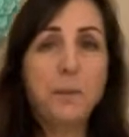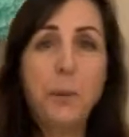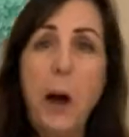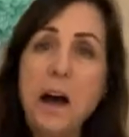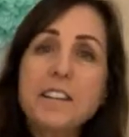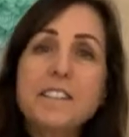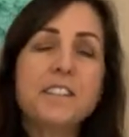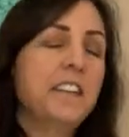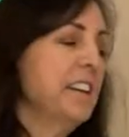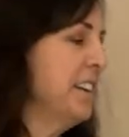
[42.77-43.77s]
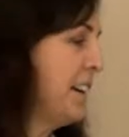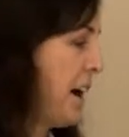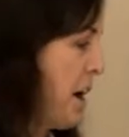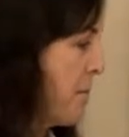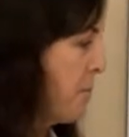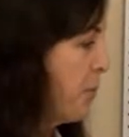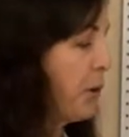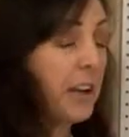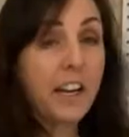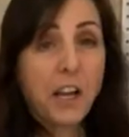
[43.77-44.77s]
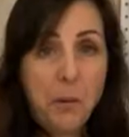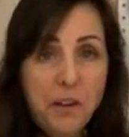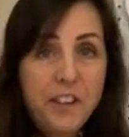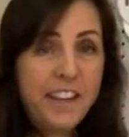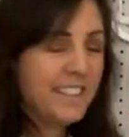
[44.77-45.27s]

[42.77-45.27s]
but we're gonna go with it.